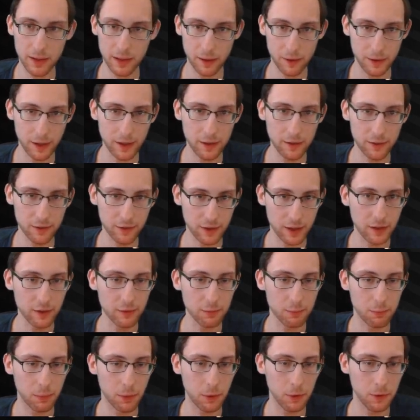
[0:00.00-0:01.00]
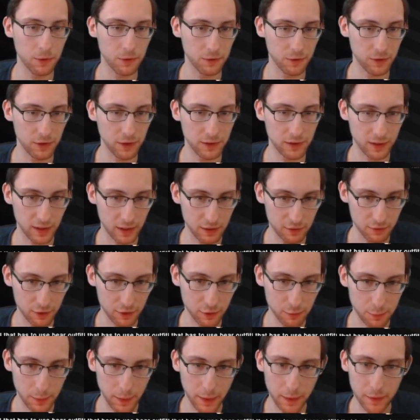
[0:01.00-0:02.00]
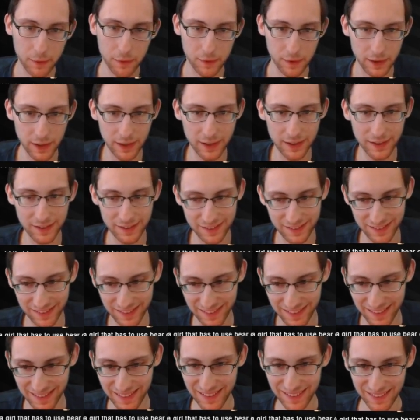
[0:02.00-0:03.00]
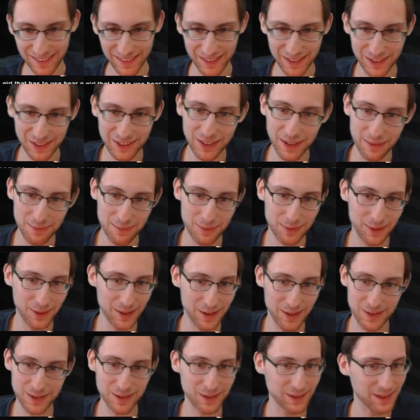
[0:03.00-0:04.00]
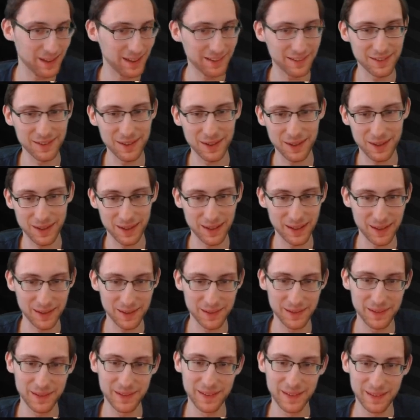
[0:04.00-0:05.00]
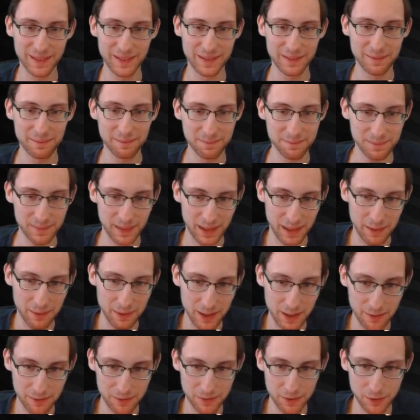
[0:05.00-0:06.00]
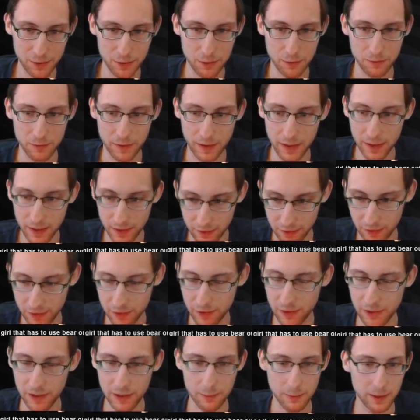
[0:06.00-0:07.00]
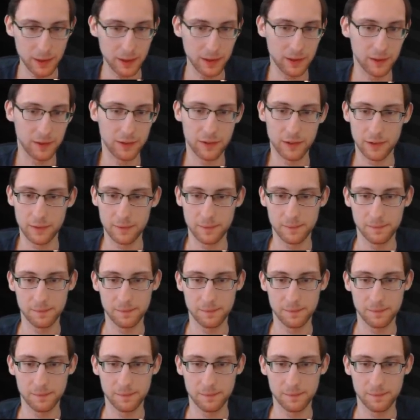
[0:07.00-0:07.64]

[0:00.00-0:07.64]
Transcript: Now that's that's ballsy. I respect that. Also, I'm pretty sure that's not legal. They would have to go fast on their bikes.